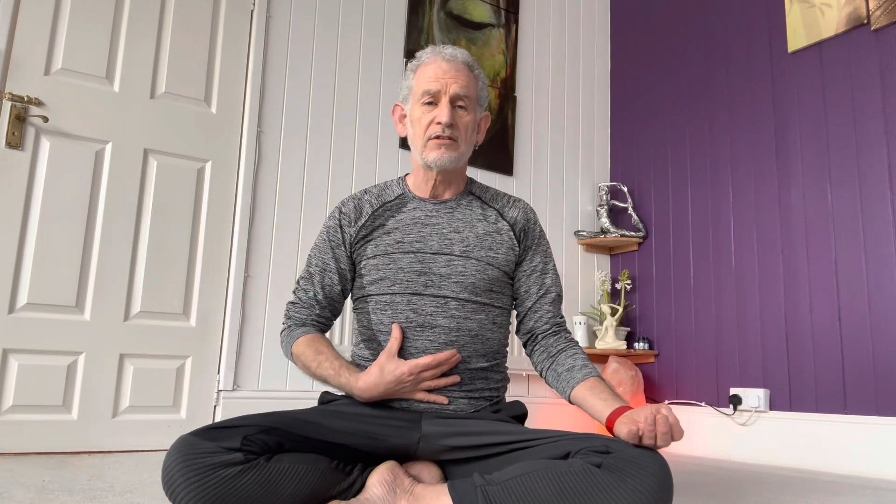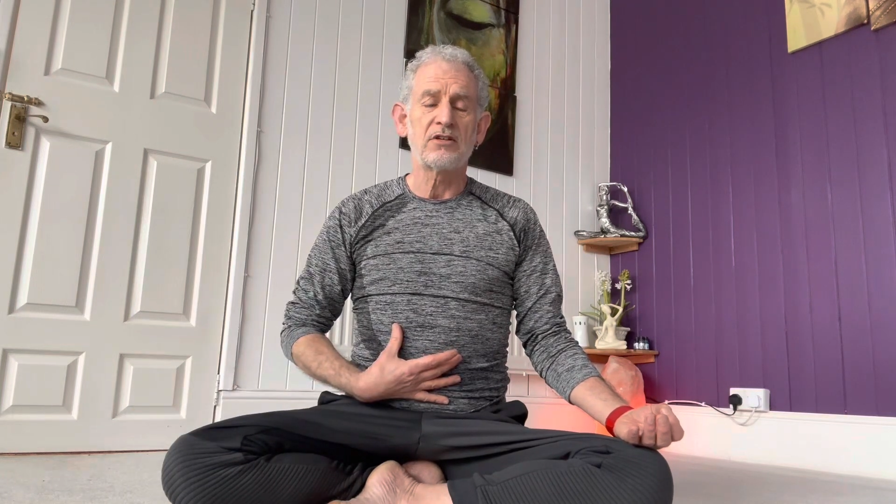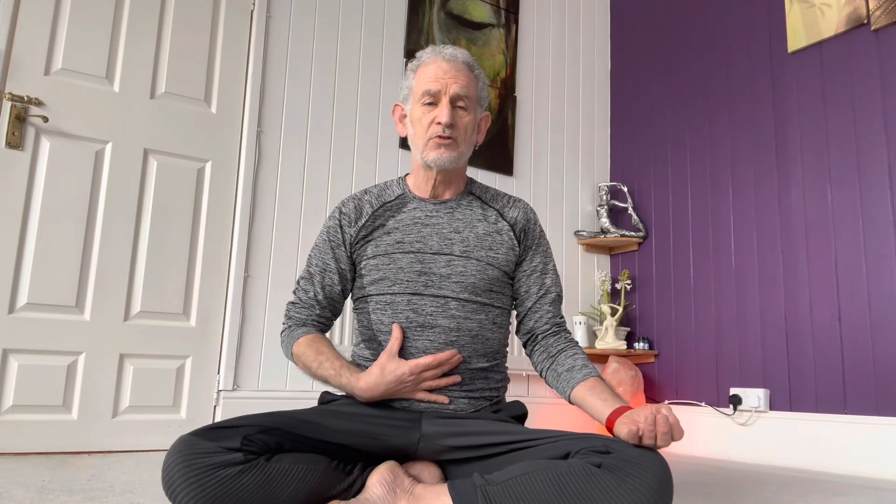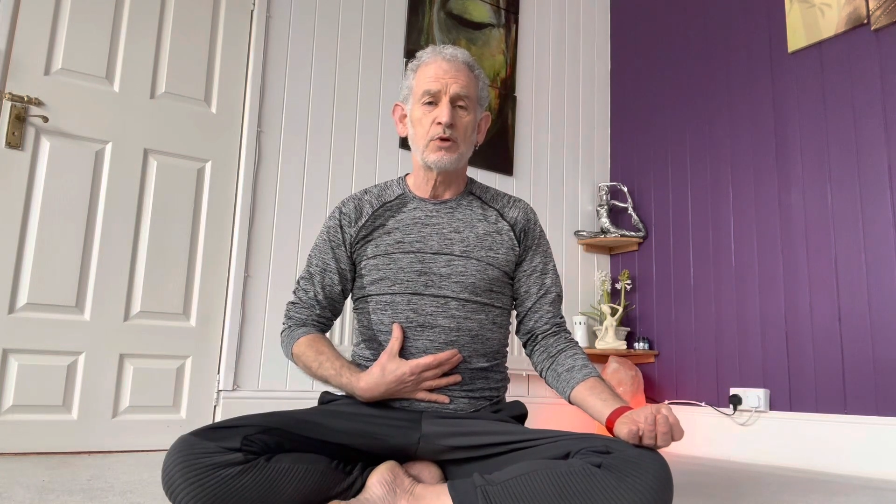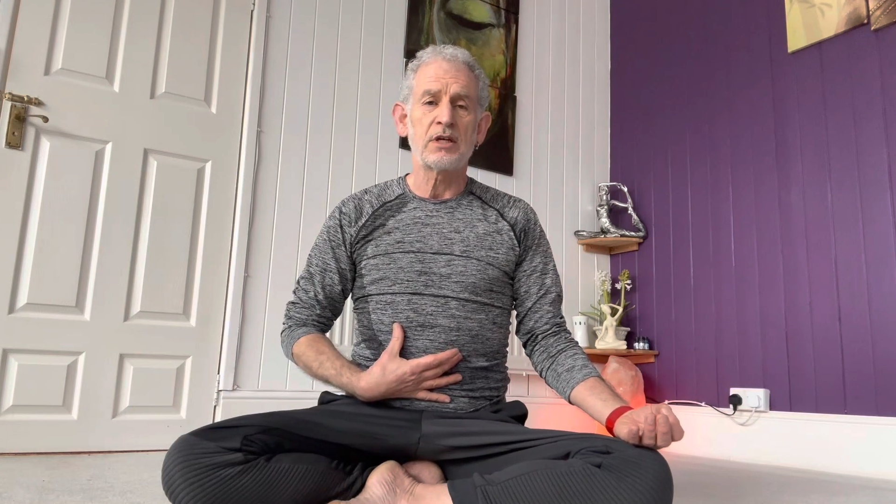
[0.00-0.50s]
So
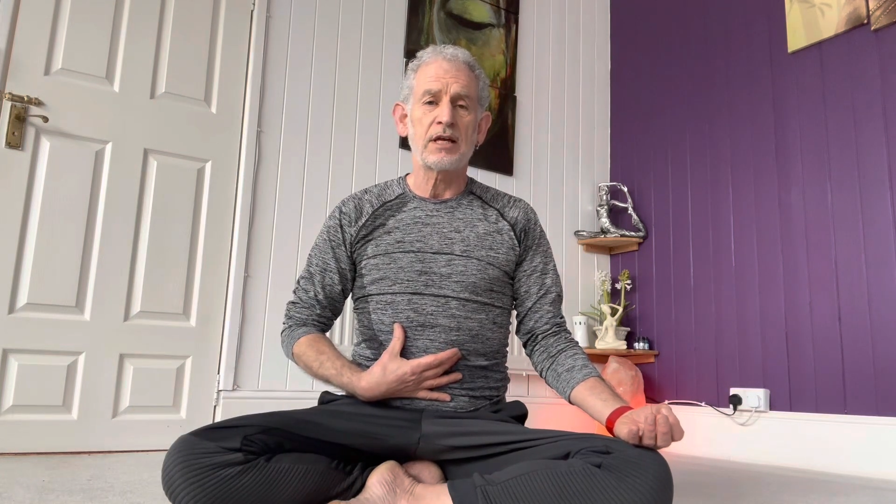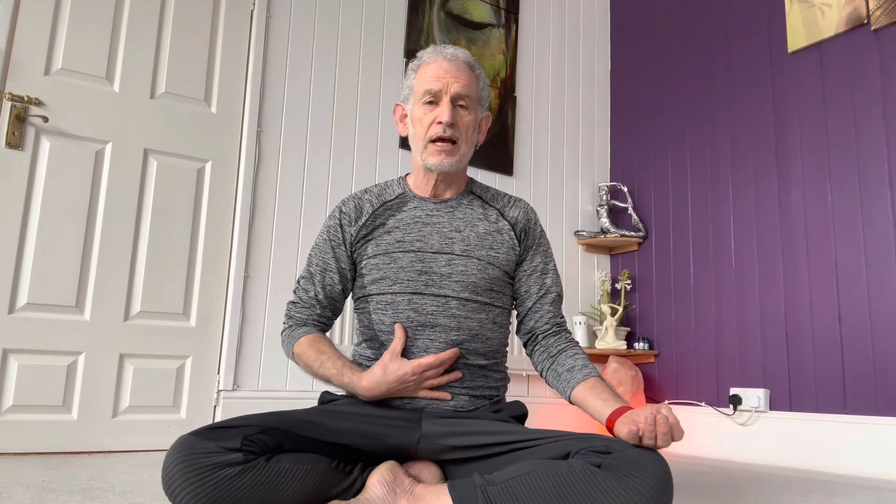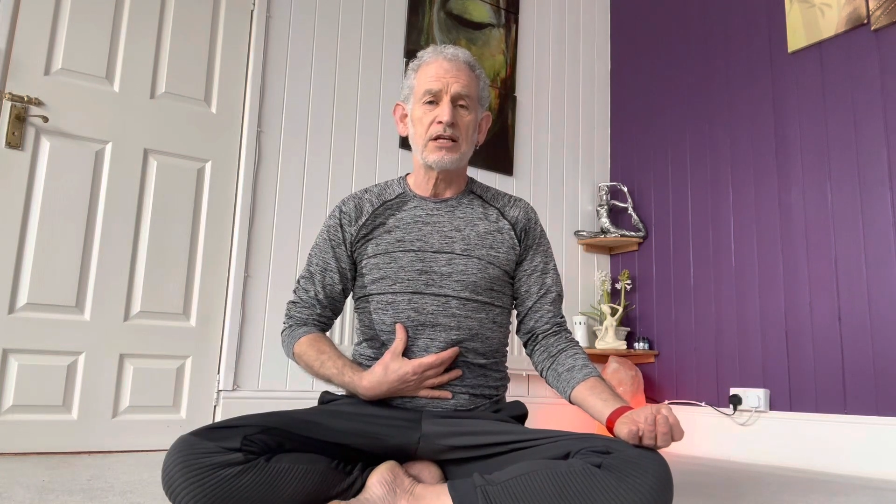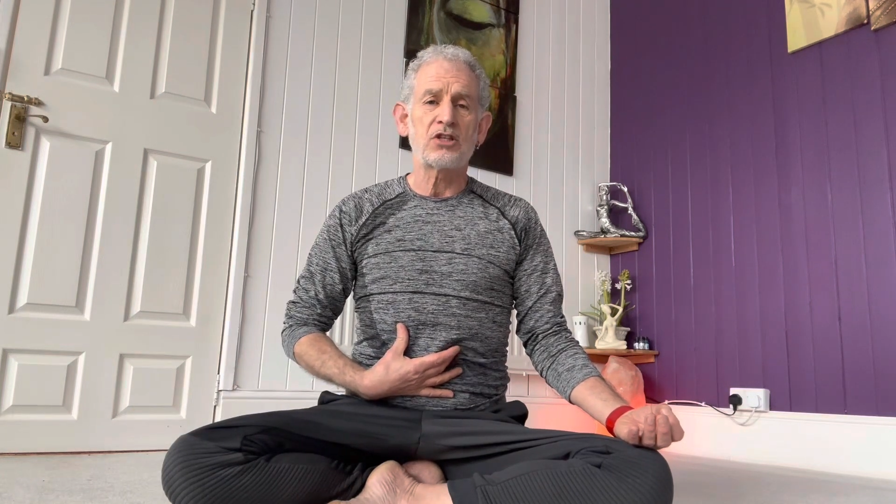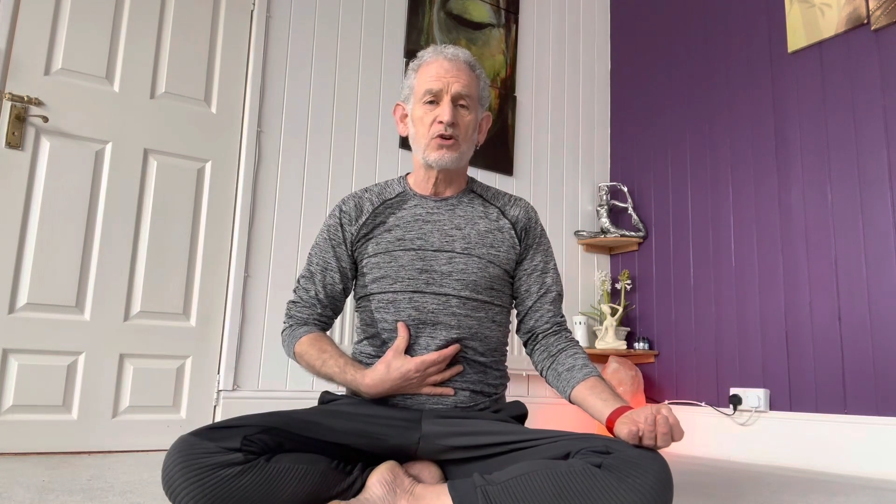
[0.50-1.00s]
as we
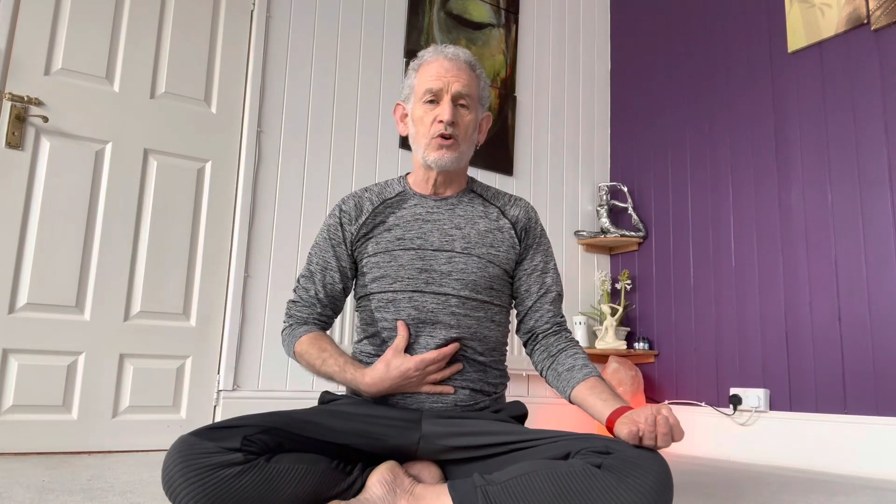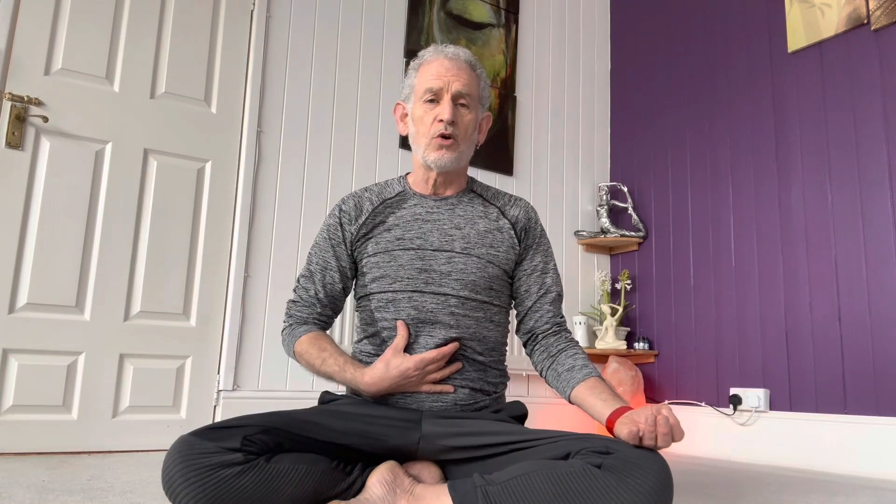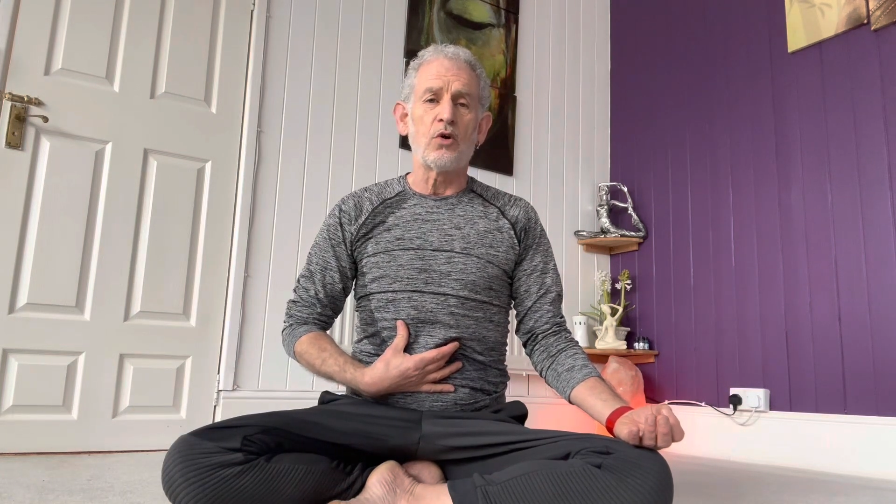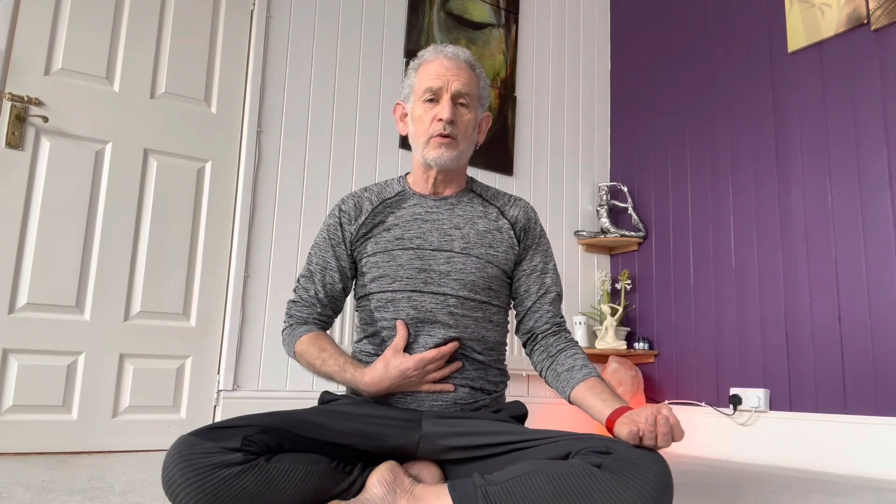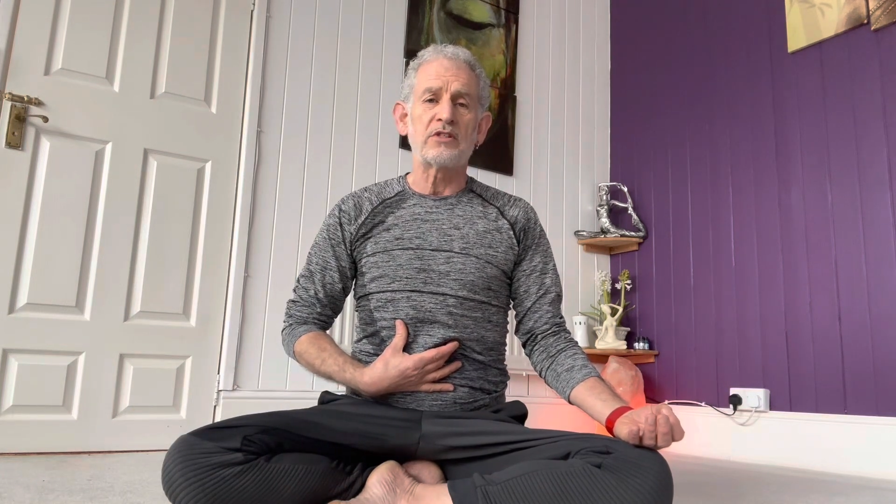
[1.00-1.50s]
engage the
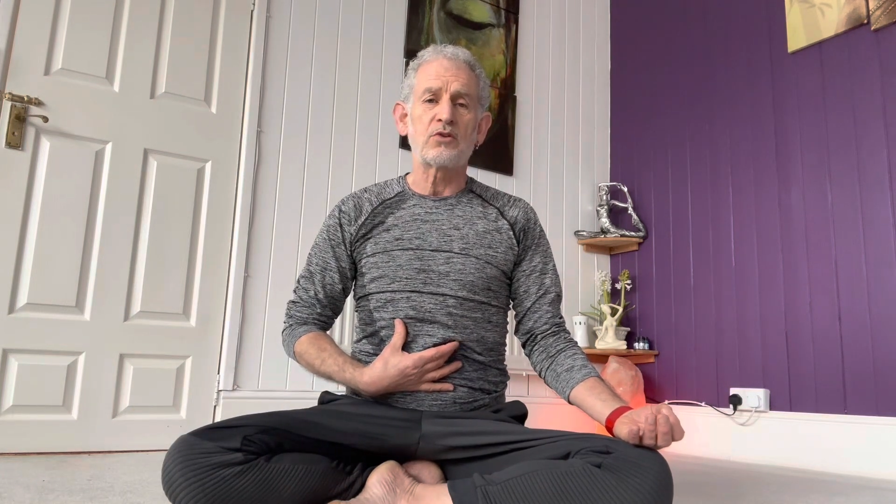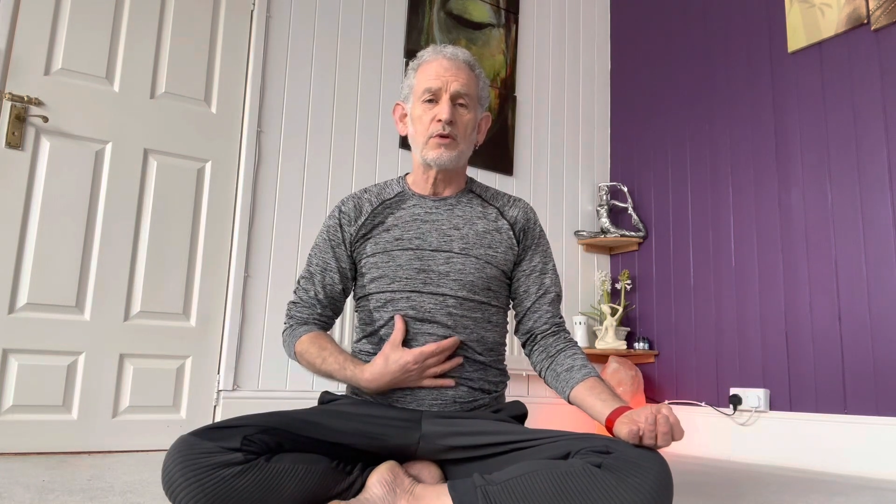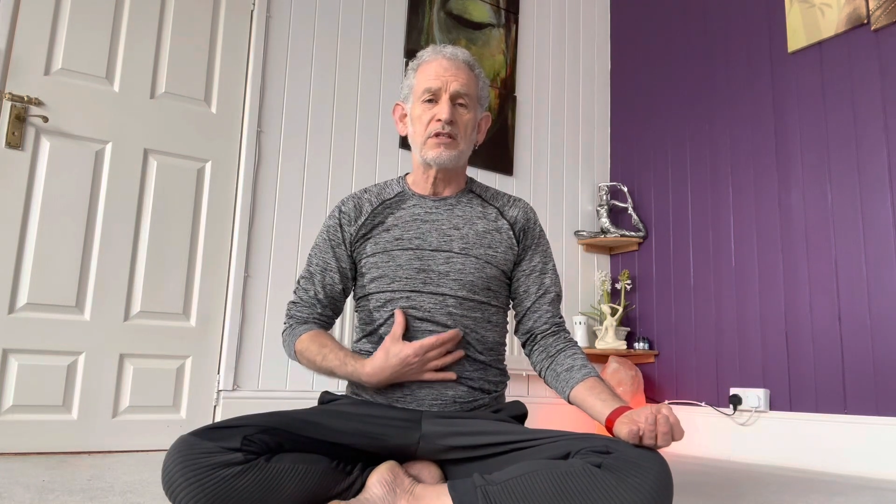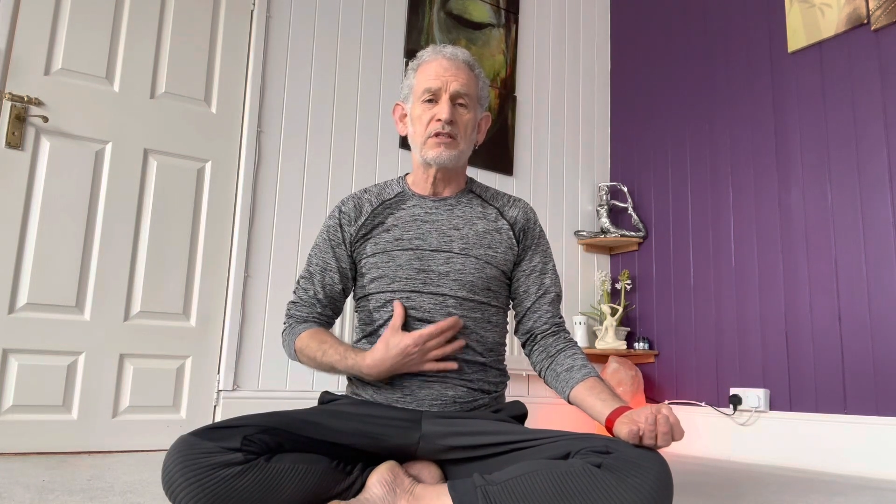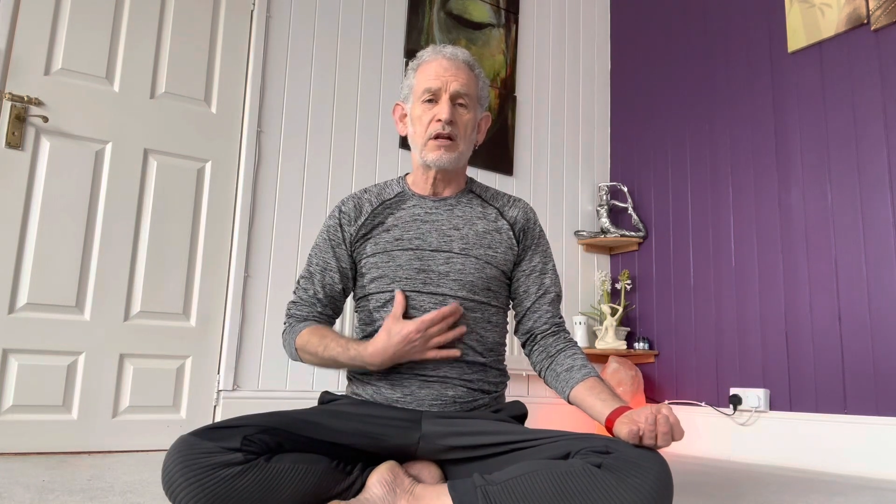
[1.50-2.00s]
core, we
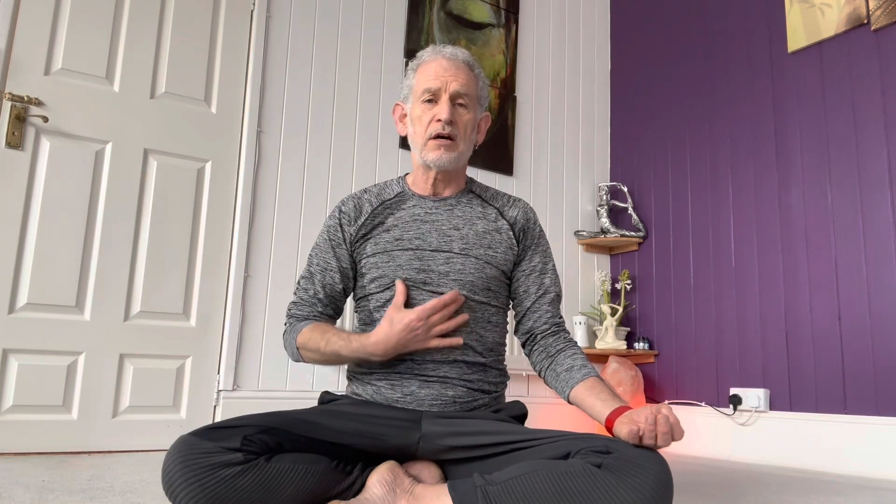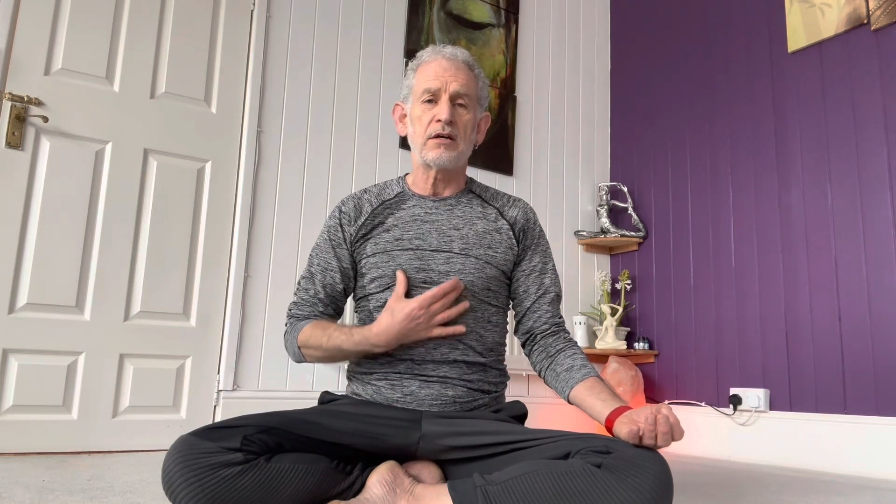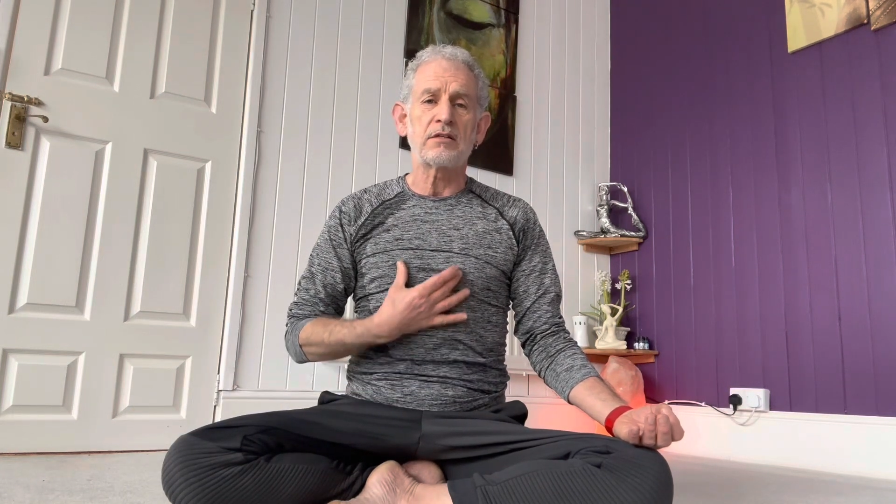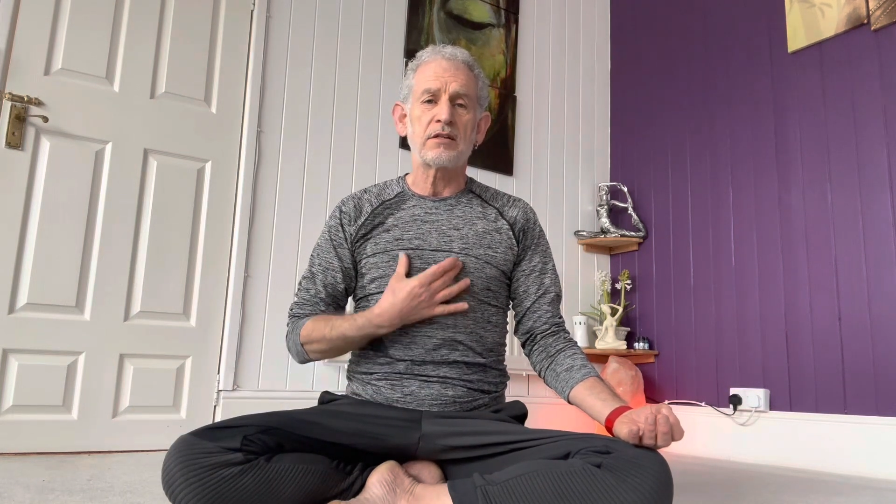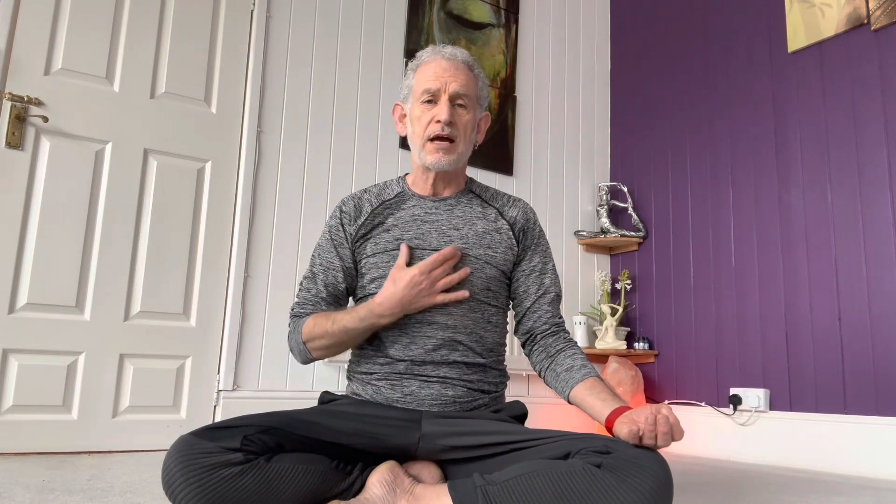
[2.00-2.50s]
squeeze the lungs,